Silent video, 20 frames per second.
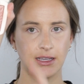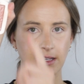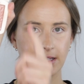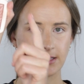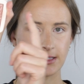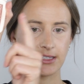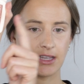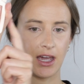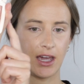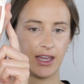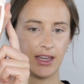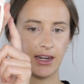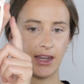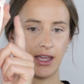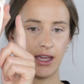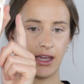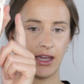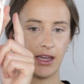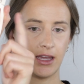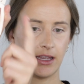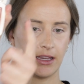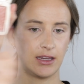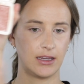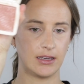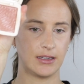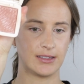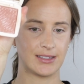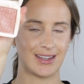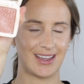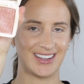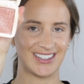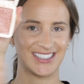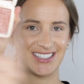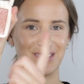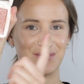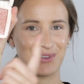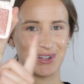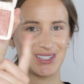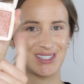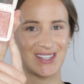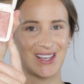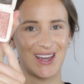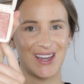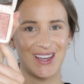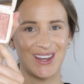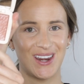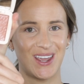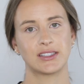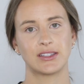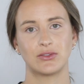side and a shimmer side.